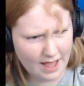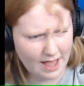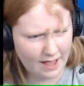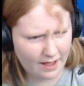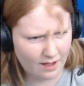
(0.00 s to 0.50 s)

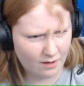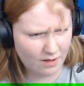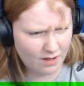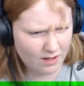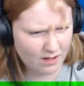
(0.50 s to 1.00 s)
Ow!
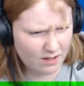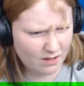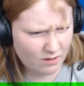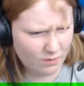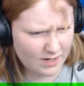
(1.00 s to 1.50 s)

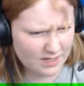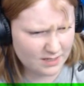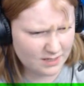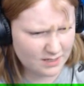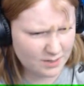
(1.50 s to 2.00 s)
What
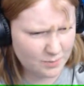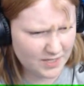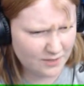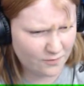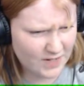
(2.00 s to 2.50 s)
is this
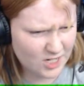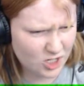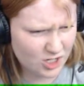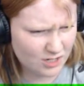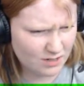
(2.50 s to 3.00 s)
bits of
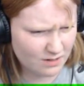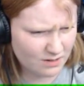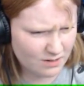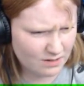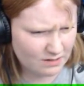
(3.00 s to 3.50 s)
fish?
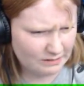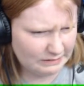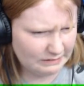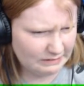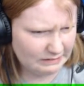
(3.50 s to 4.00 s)

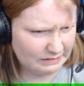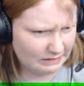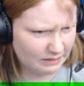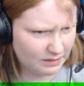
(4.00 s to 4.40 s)
Ugh.